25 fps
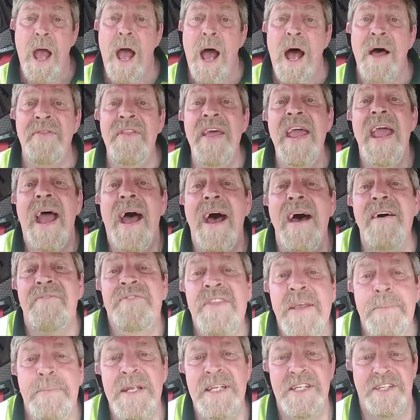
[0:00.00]
and they
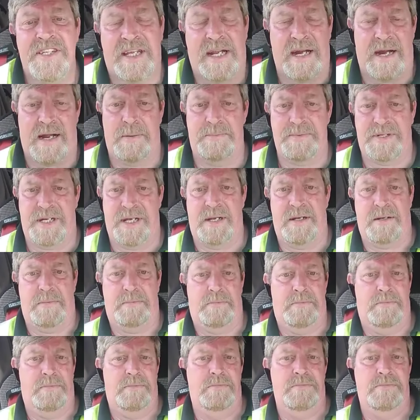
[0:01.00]
haven't been scrapped yet,
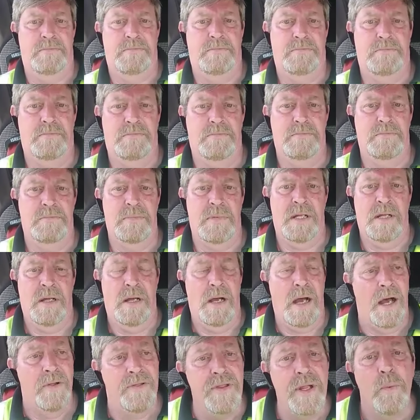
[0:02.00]

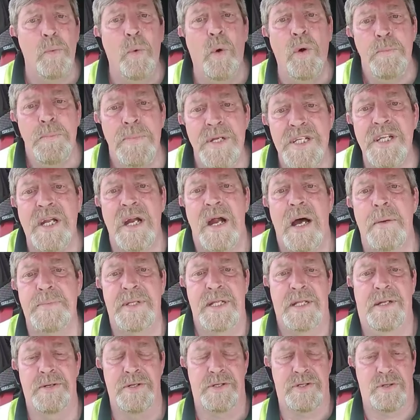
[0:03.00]
and they won't be scrapped
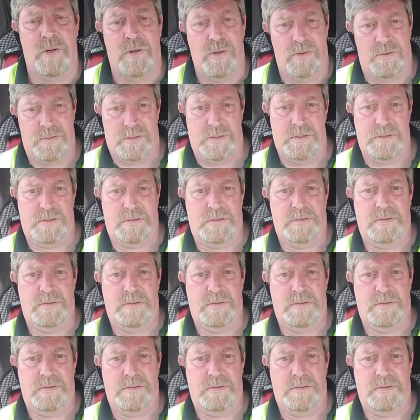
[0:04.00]
here in Scotland.